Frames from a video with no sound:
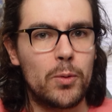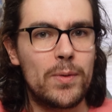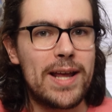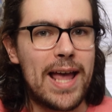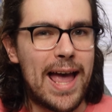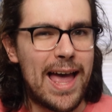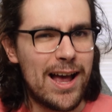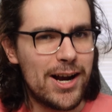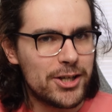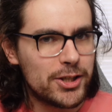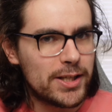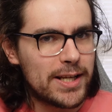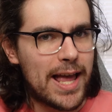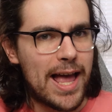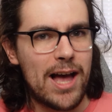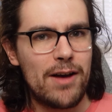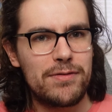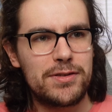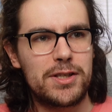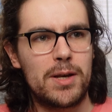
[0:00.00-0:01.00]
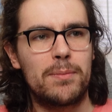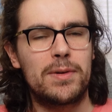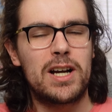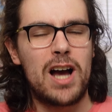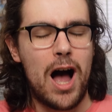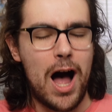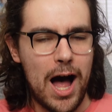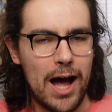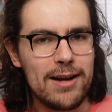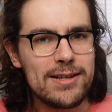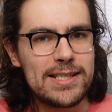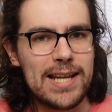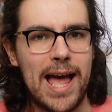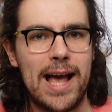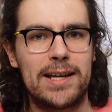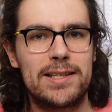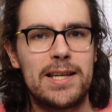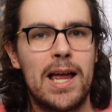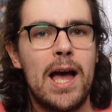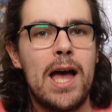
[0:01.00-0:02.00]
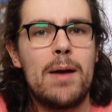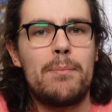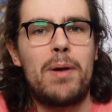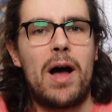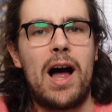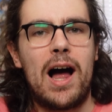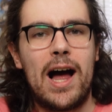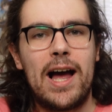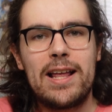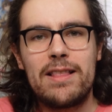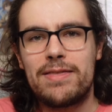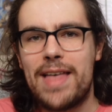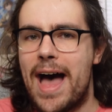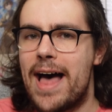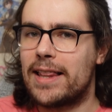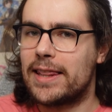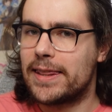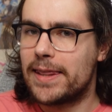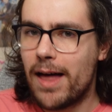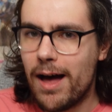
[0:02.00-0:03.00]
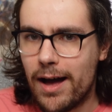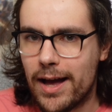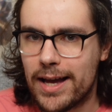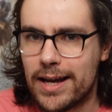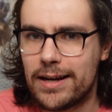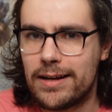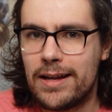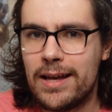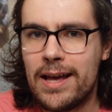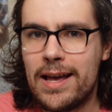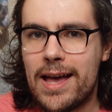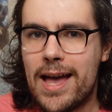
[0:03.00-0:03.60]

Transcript: we actually have some context behind that line.